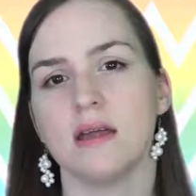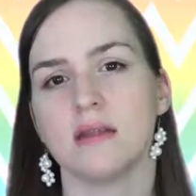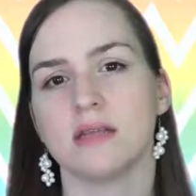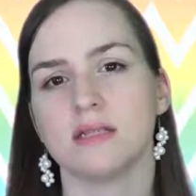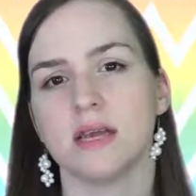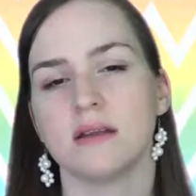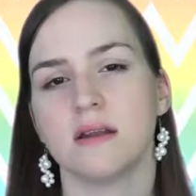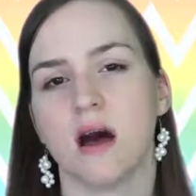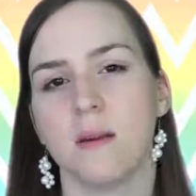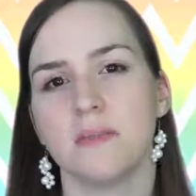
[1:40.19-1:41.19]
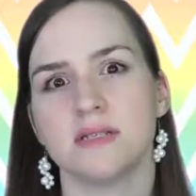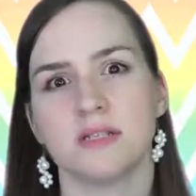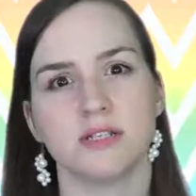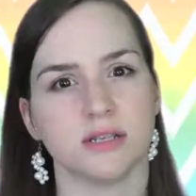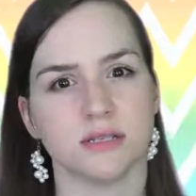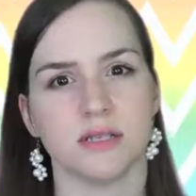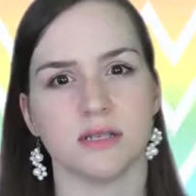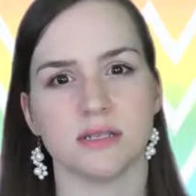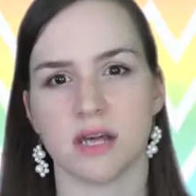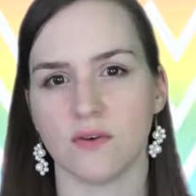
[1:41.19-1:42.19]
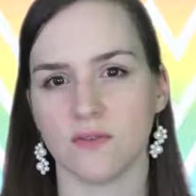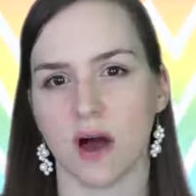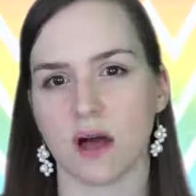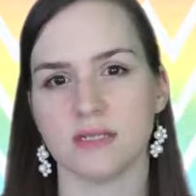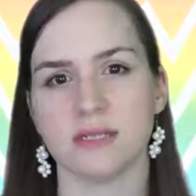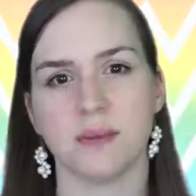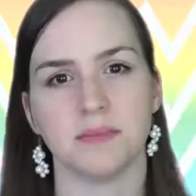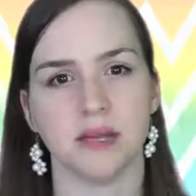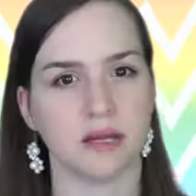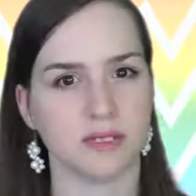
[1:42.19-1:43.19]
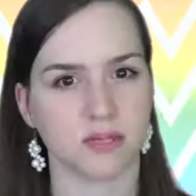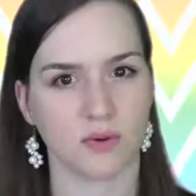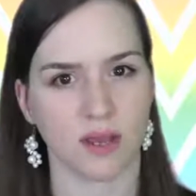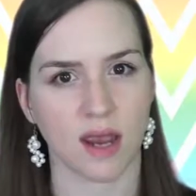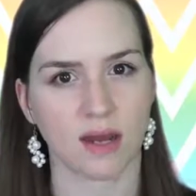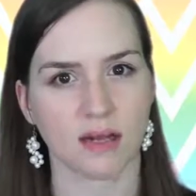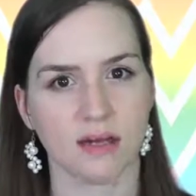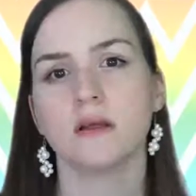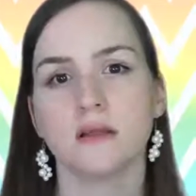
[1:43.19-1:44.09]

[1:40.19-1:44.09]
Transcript: that stand in opposition to the self-concept that it has created.